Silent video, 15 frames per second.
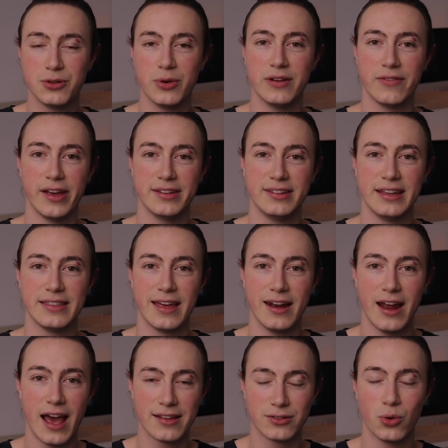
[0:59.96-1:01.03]
to investing, then
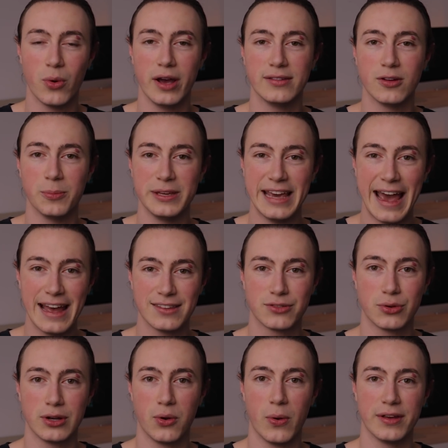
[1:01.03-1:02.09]
as always, I'll be
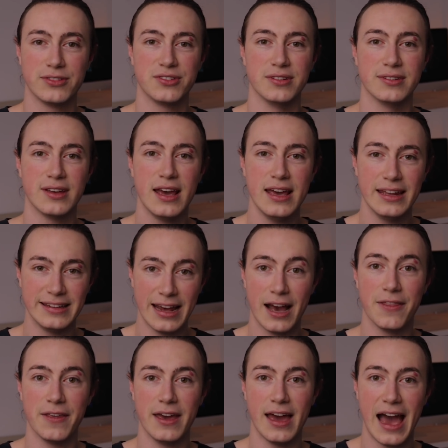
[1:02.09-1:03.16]
answering questions
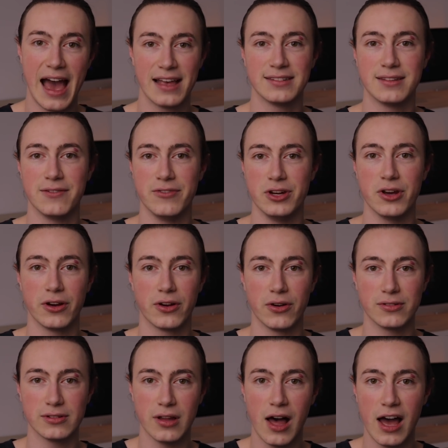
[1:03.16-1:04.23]
down there as the video
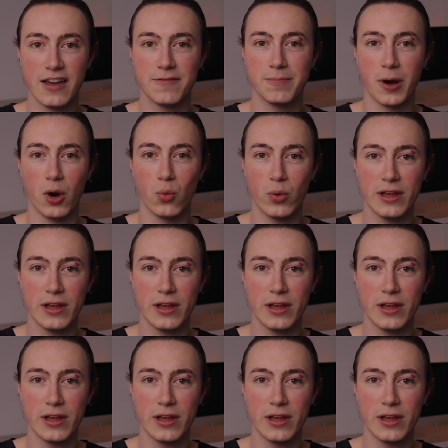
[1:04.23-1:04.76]
goes live. But